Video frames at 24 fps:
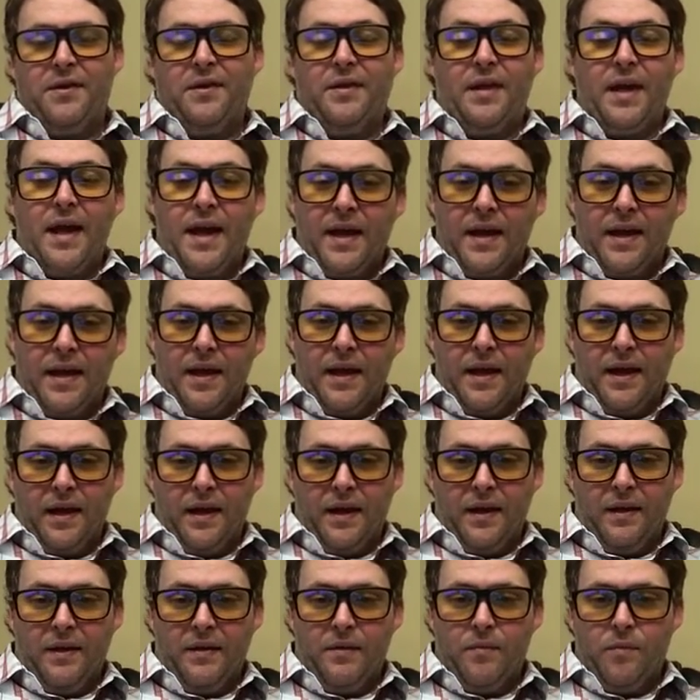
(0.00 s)

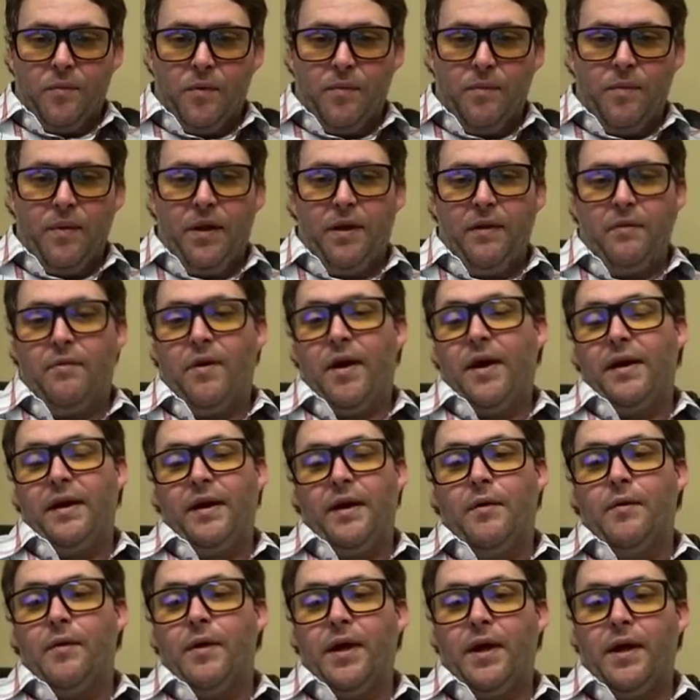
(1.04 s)
decade would be
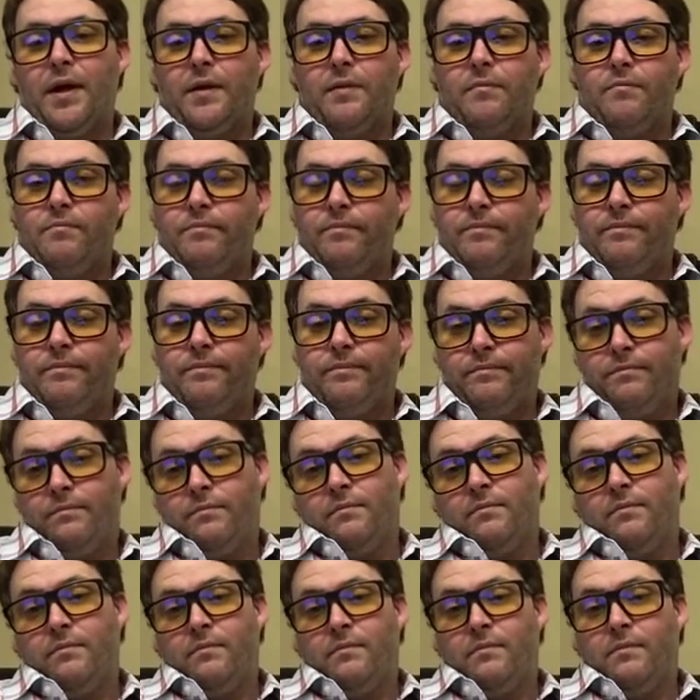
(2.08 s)
Radiohead.
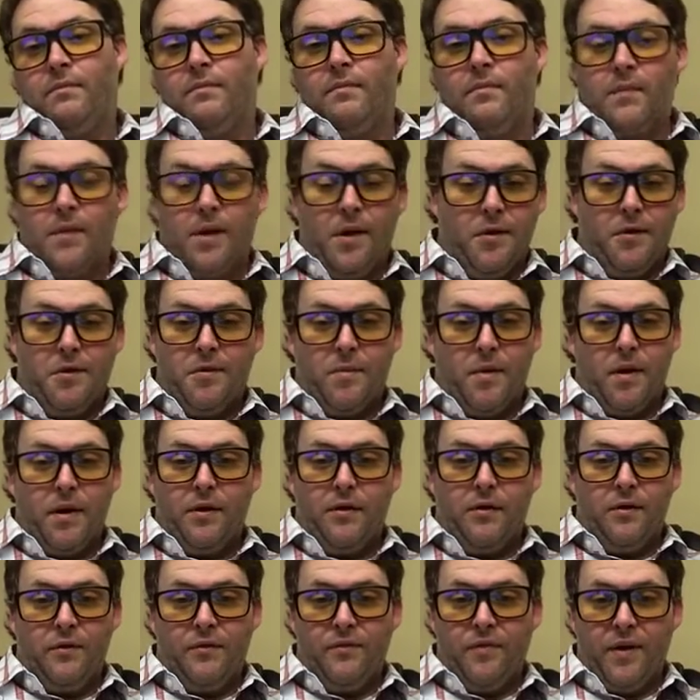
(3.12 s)
Those are my
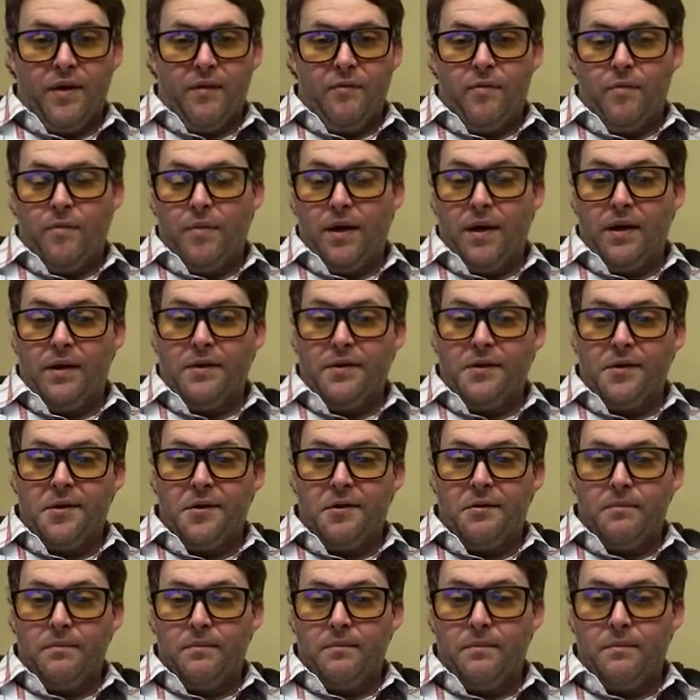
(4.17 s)
two favorite bands.